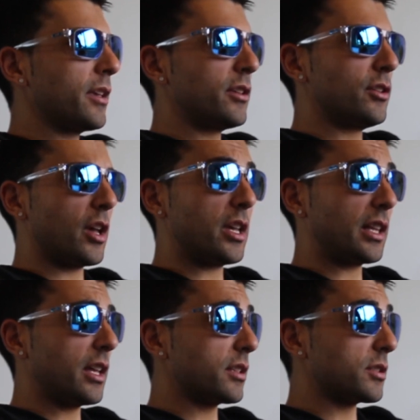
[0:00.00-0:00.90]
you know, he
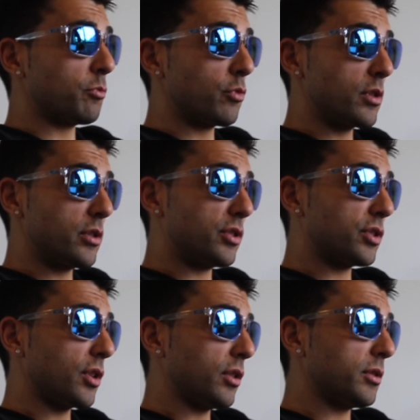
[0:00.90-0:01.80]
landed some really
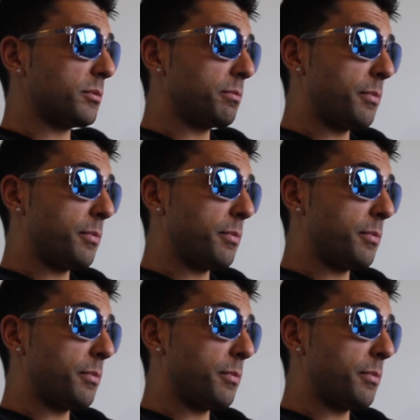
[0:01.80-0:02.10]
solid